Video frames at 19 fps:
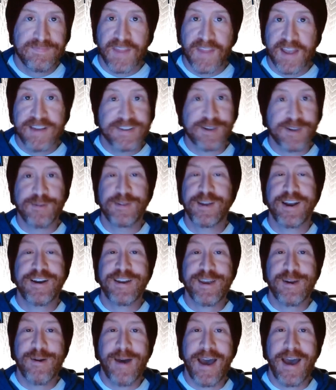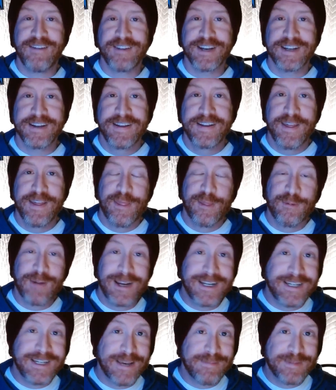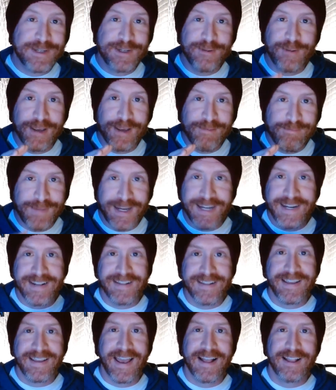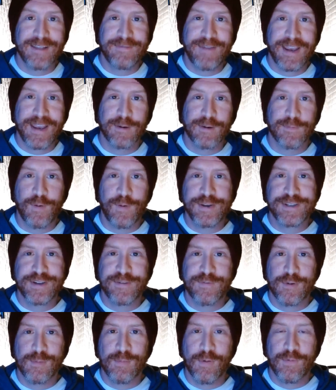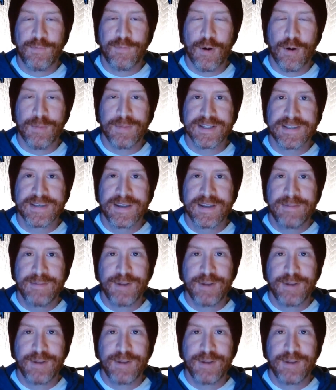So there you have it. 3 tips to immediately elevate your voiceover performance